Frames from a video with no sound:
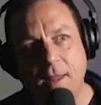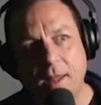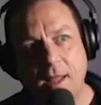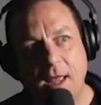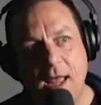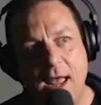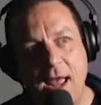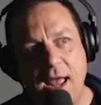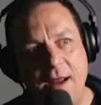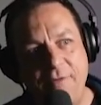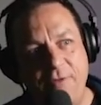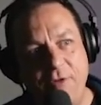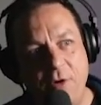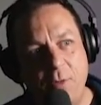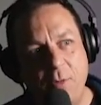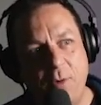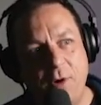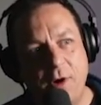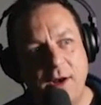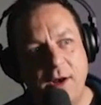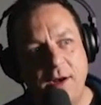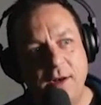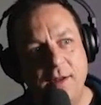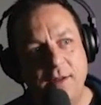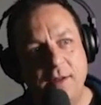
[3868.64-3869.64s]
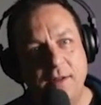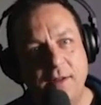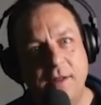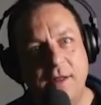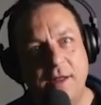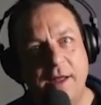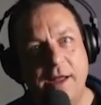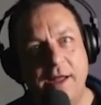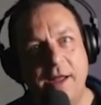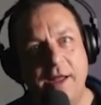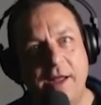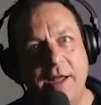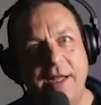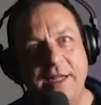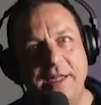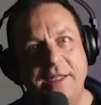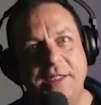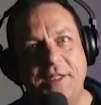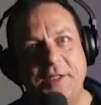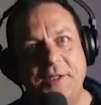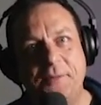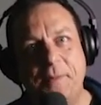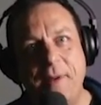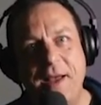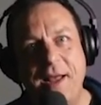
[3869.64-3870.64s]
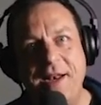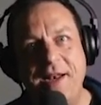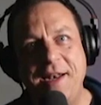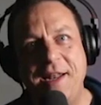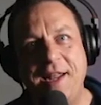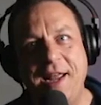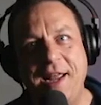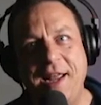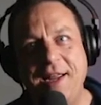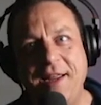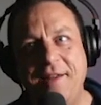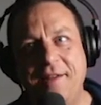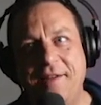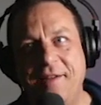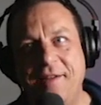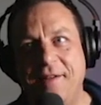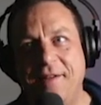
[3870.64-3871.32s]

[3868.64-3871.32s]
everyone is spending